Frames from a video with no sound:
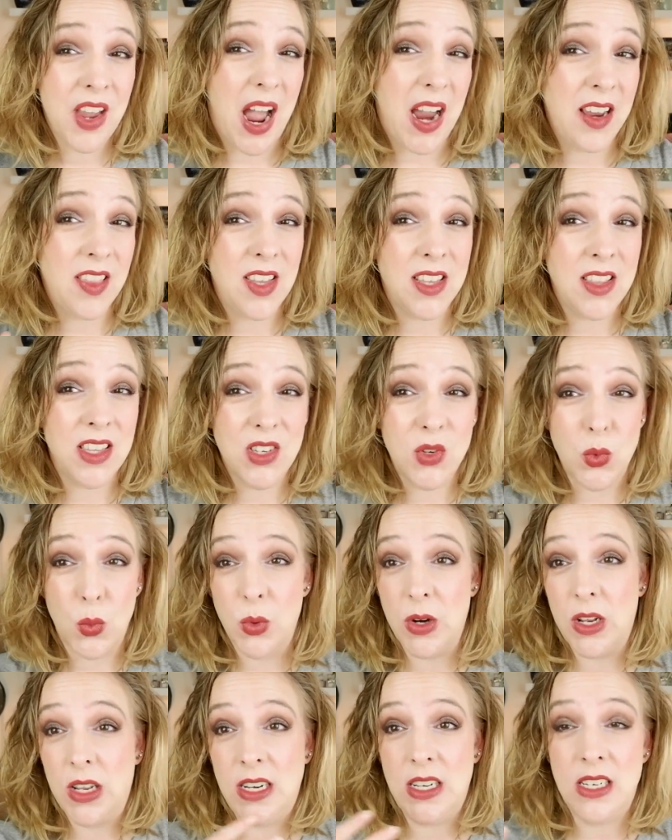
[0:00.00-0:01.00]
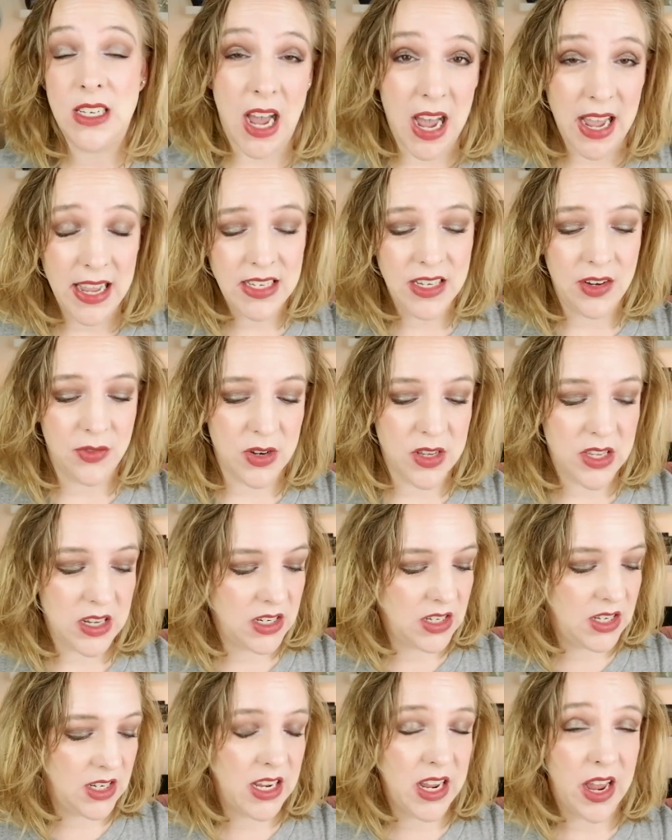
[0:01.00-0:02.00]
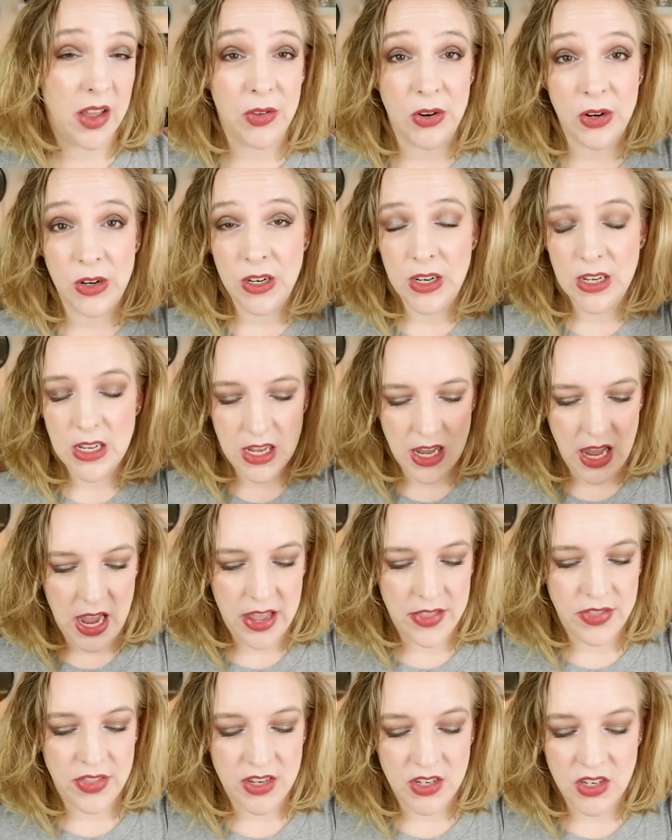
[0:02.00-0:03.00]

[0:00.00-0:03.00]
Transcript: I think this really ties everything together. And